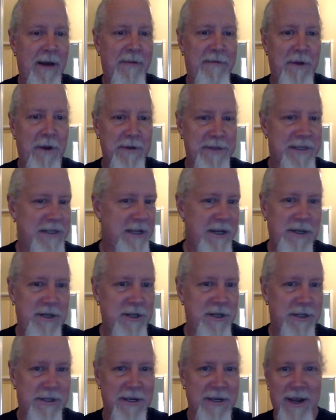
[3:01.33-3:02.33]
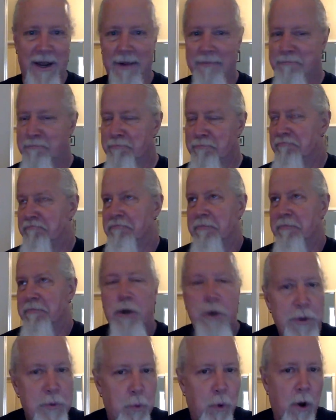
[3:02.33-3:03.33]
false teaching today.
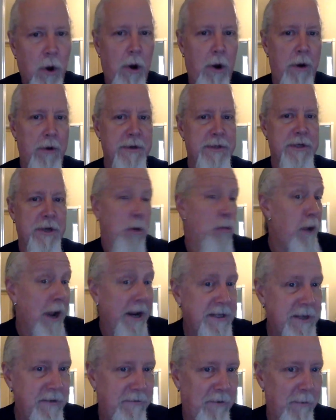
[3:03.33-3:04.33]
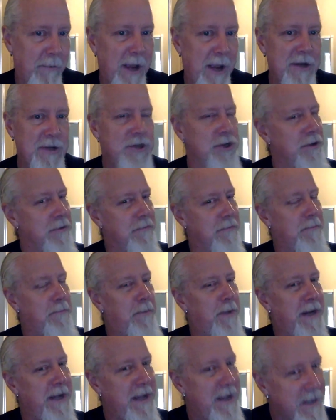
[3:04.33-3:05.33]
Good words, correct information,
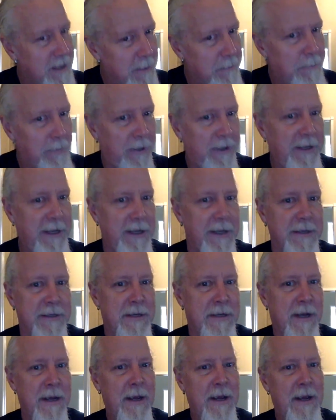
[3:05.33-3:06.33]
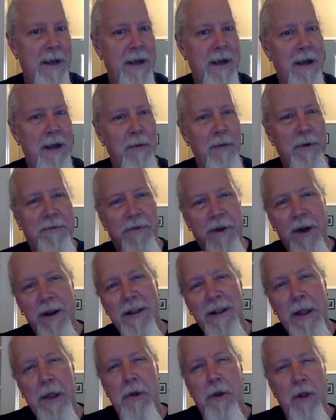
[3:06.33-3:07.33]
but incomplete, with very
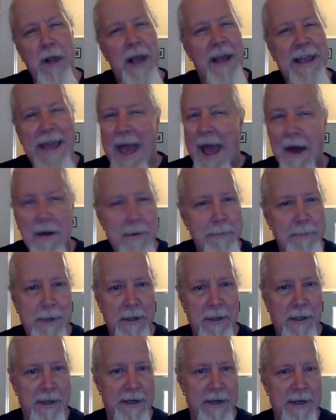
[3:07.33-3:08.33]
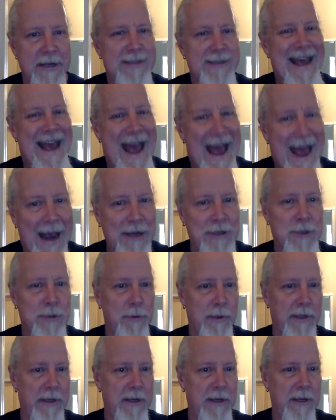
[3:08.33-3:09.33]
little accountability to
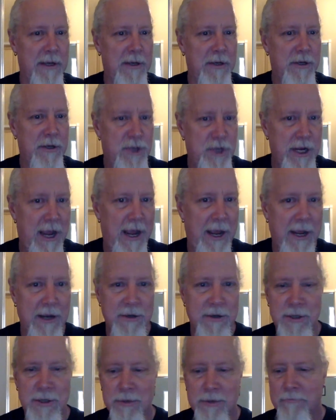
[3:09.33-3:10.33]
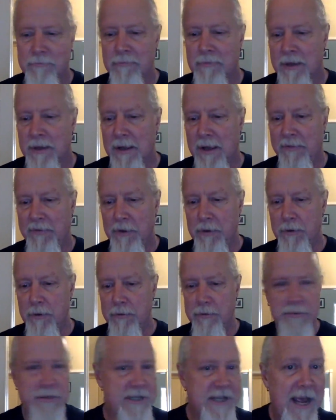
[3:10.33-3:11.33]
actually change. If
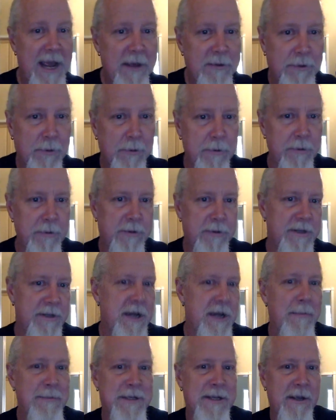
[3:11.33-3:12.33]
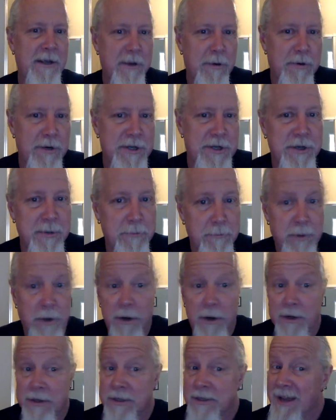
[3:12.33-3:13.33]
you scan through the top-selling Christian
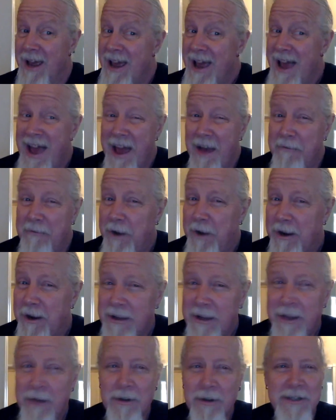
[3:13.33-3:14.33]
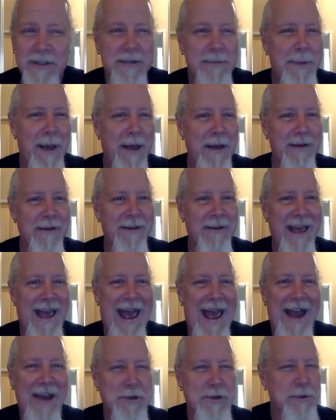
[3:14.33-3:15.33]
books, very little is about
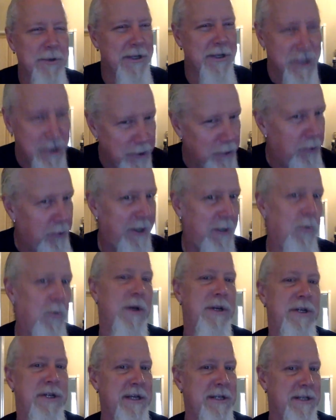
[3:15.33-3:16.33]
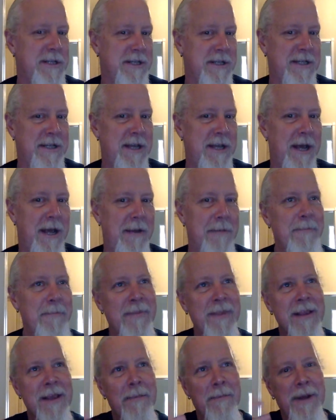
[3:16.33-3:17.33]
actually doing what Jesus said,
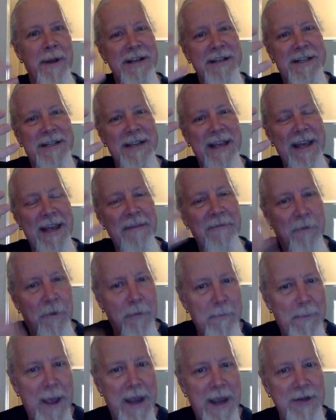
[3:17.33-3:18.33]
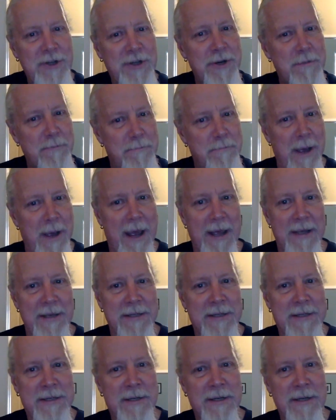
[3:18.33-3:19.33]
but it's information-based